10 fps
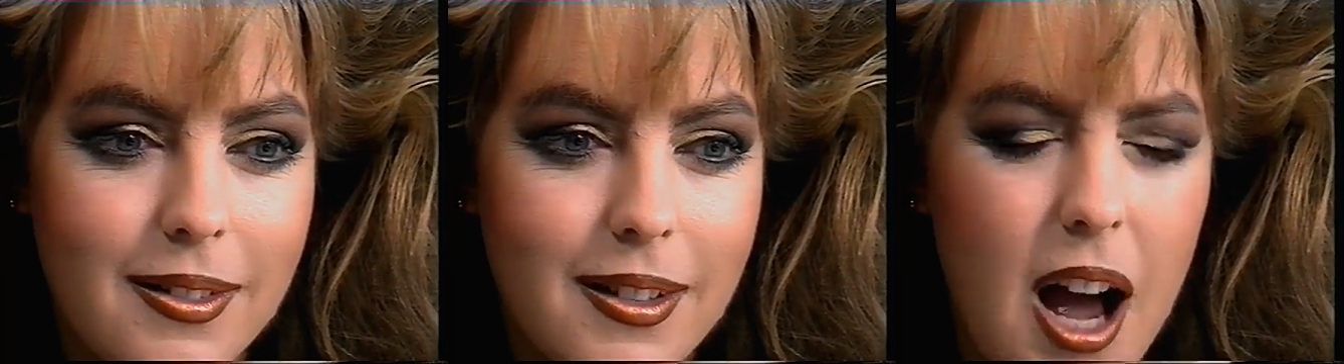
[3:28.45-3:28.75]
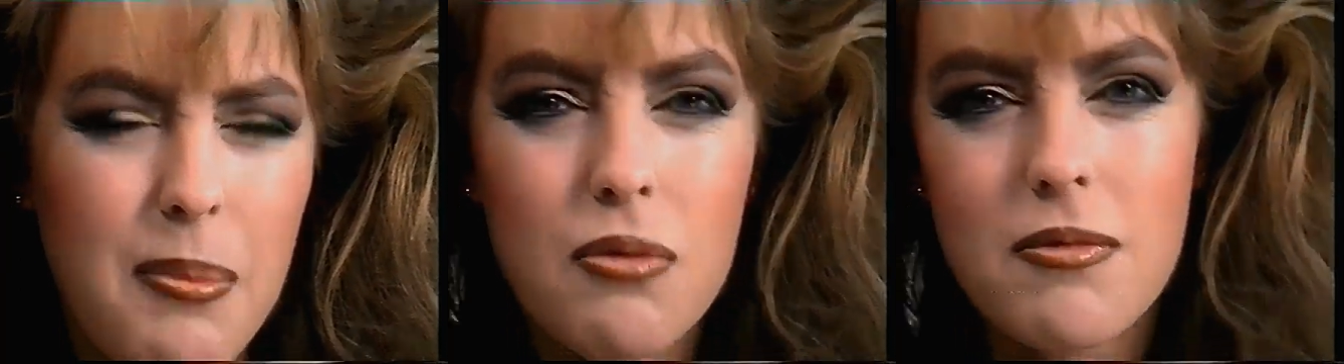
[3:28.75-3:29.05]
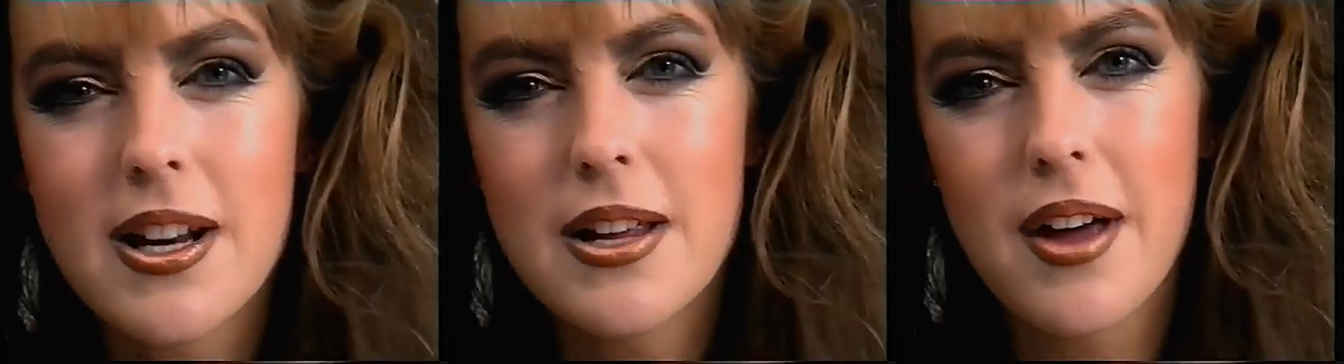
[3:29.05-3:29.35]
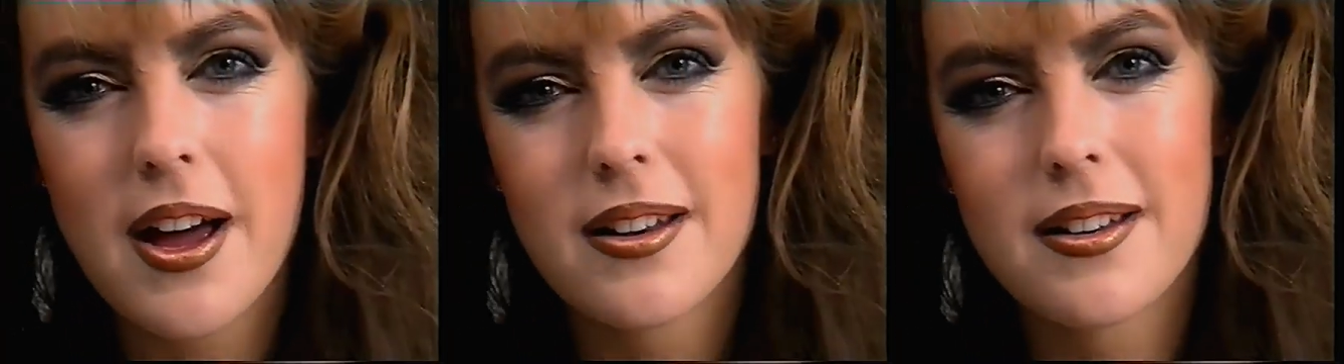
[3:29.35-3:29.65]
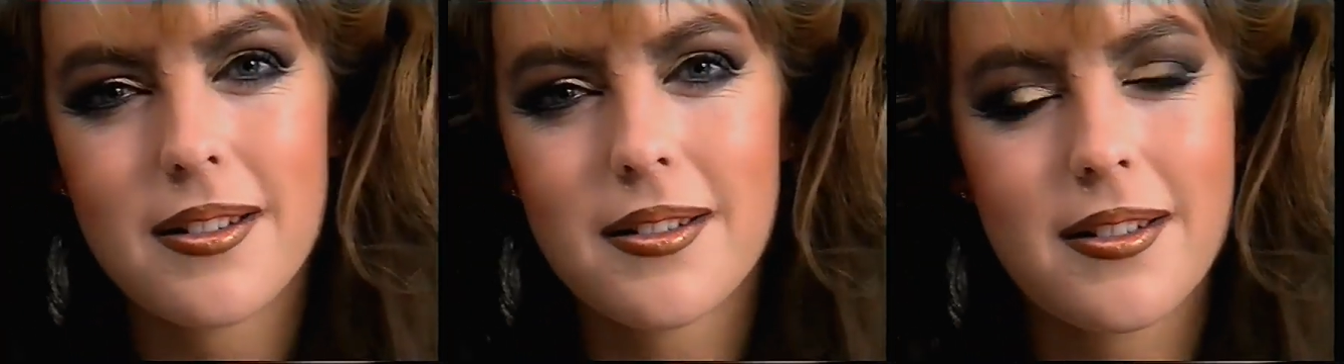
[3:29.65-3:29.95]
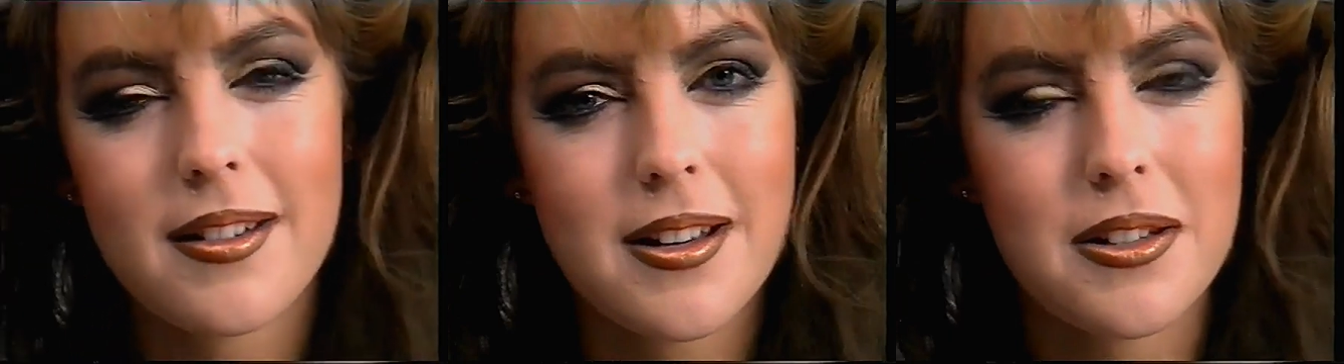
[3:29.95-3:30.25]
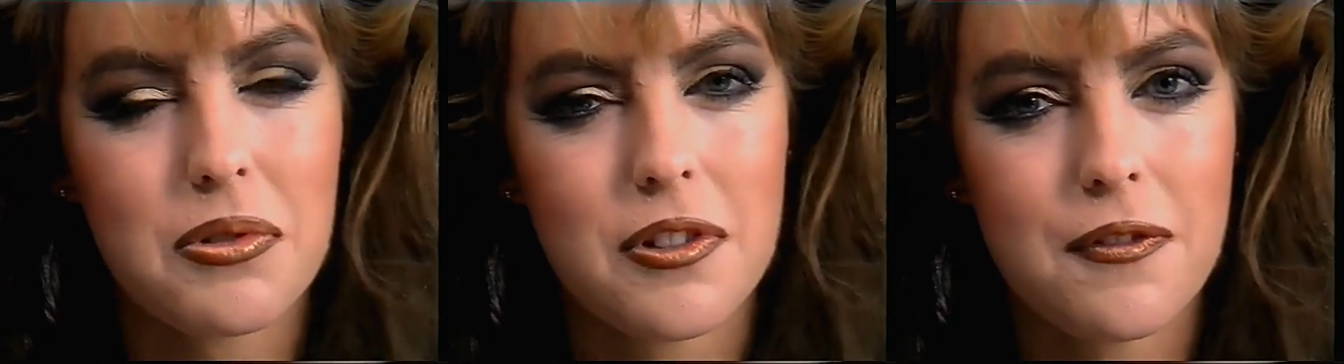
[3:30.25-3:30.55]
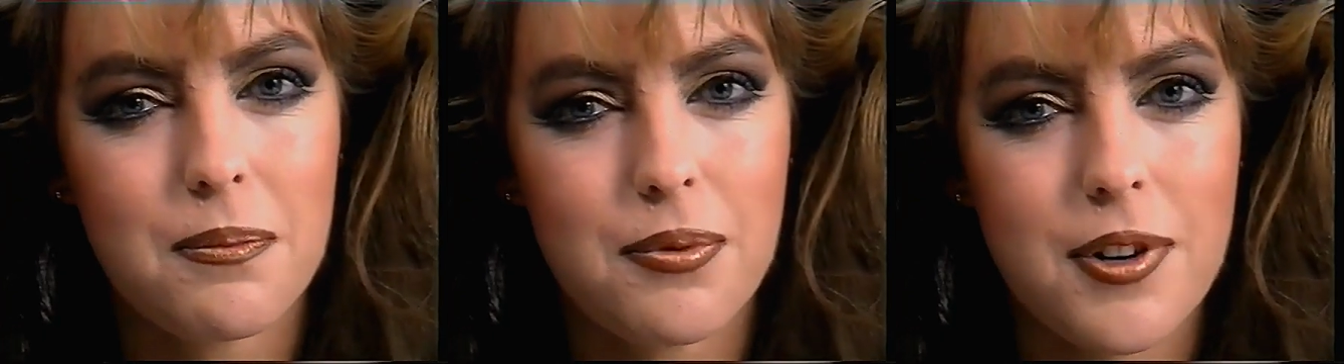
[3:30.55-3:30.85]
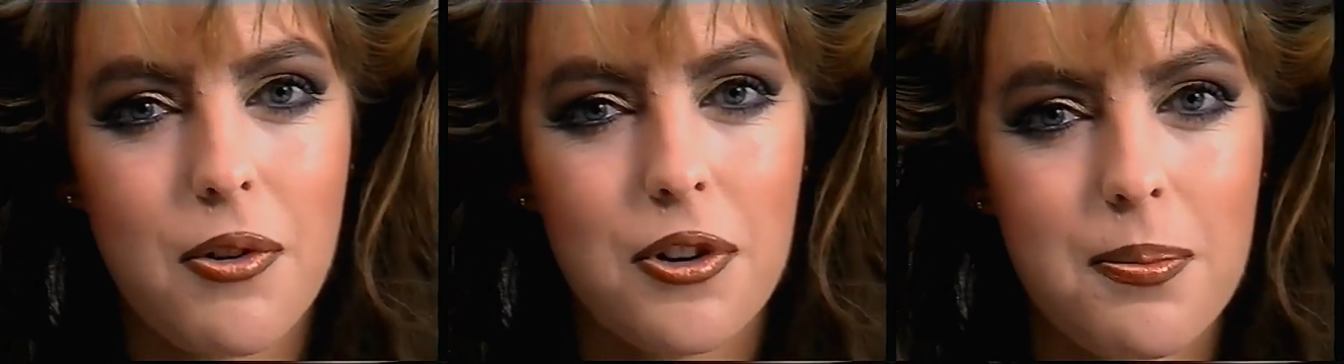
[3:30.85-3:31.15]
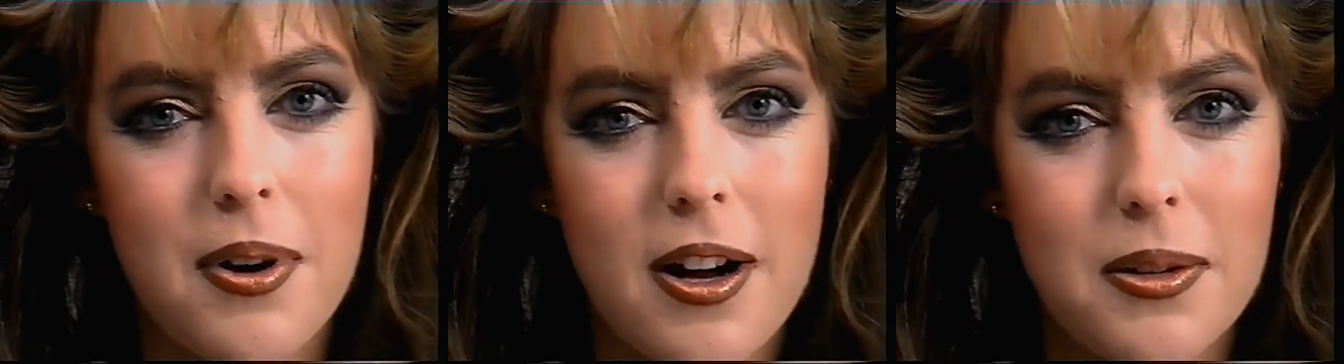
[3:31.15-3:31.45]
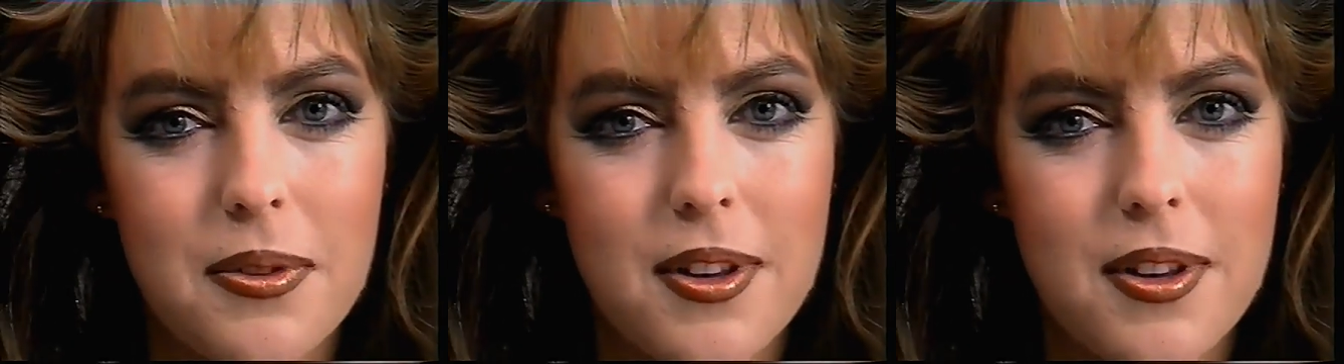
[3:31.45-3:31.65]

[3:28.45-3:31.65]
I'm not really that sort of preoccupied with it.